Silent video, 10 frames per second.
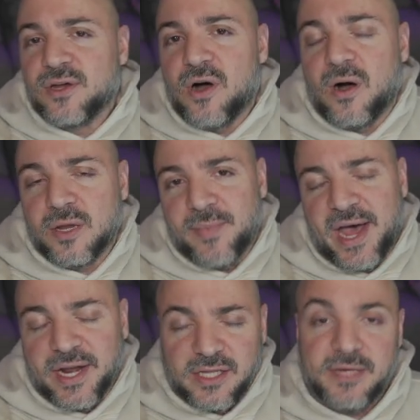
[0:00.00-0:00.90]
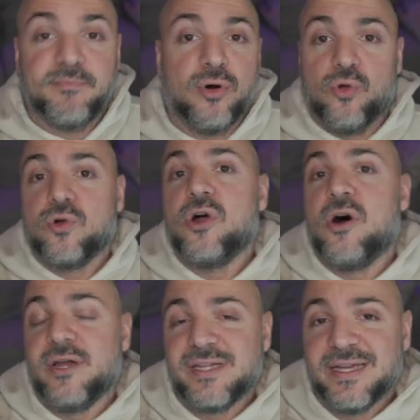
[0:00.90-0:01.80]
automatically pull
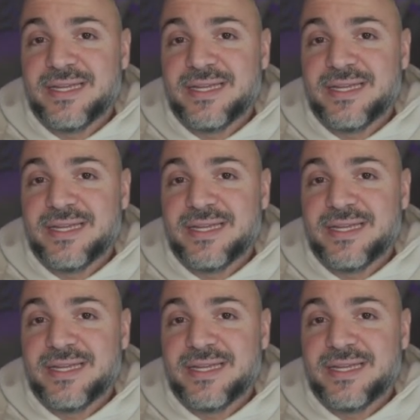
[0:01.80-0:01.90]
content